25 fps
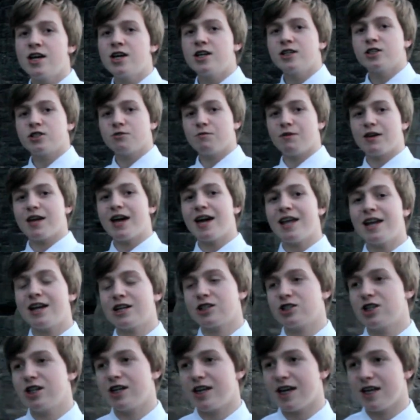so we can
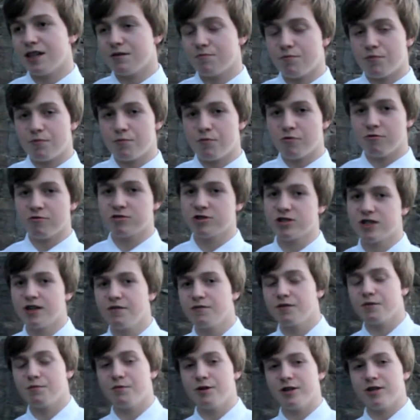actually get the proportion
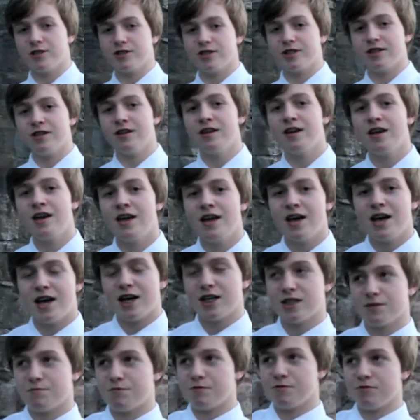of the person
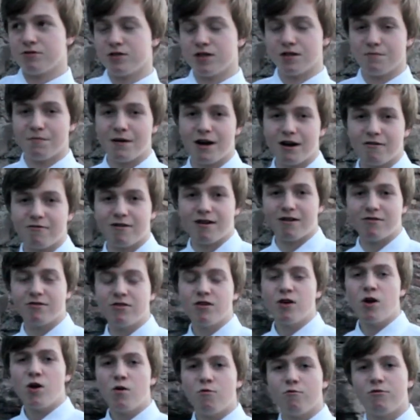as opposed to the background.
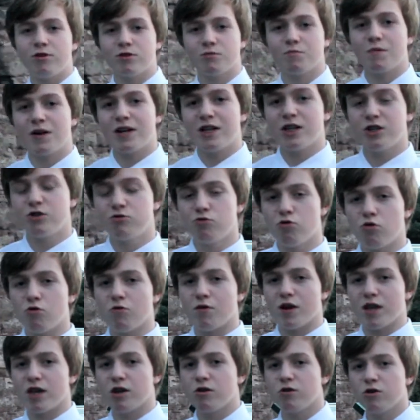Whereas when you're
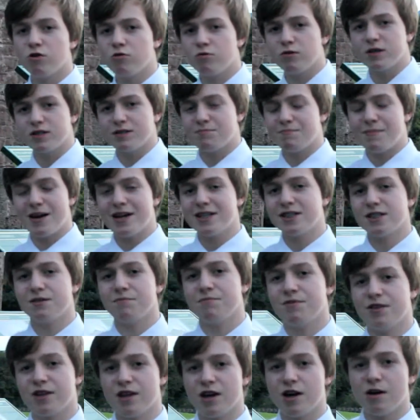drawing, you could always mess
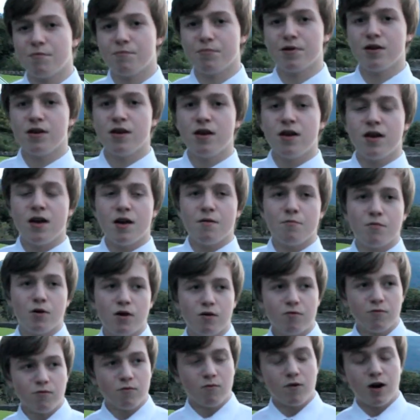something up, but
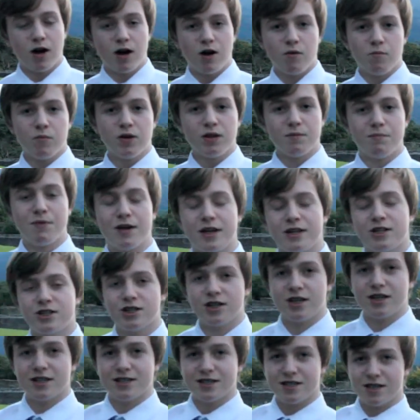with a picture,
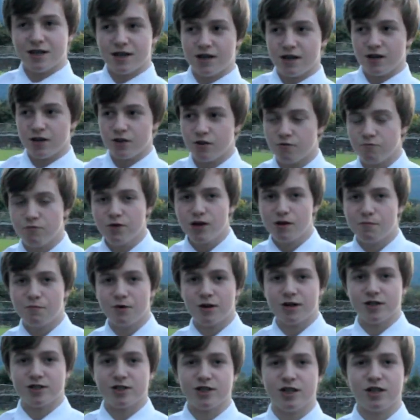it's the real
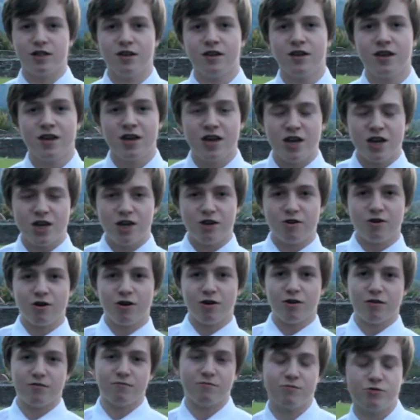person. You
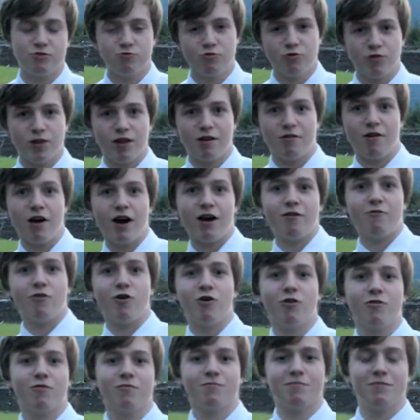can't draw their eye
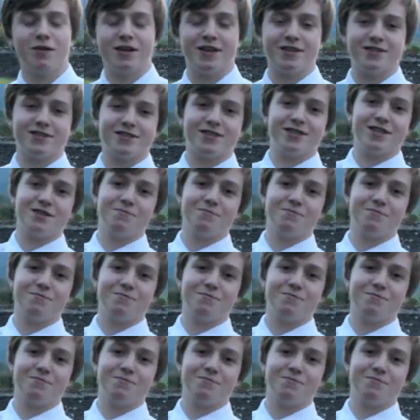wrong because it's an